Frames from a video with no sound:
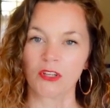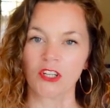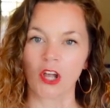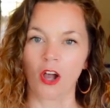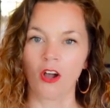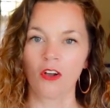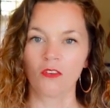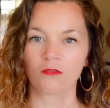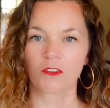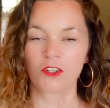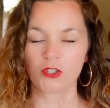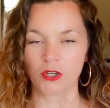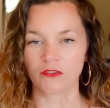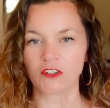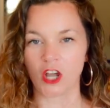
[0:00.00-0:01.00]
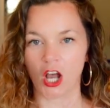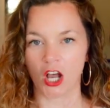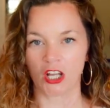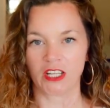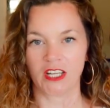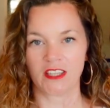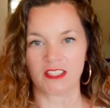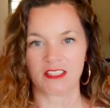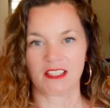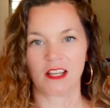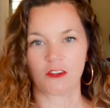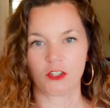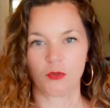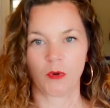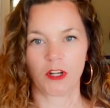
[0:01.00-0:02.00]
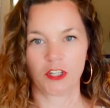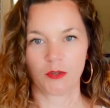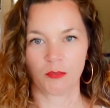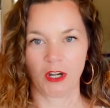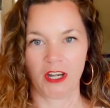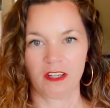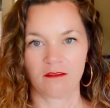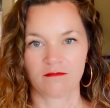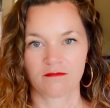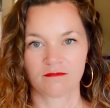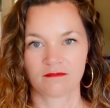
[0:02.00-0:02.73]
y'all, first you have to audiate the sound you want in your brain.